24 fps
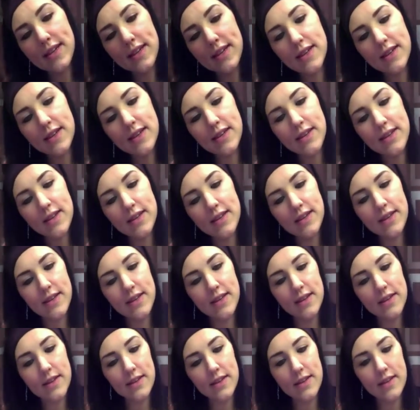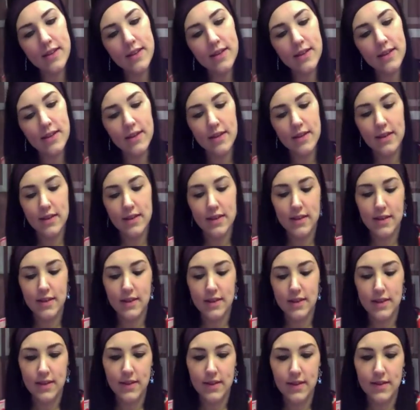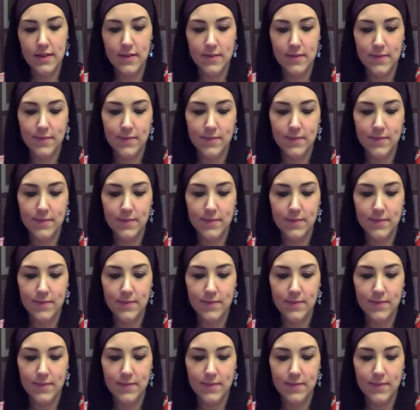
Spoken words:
(silence)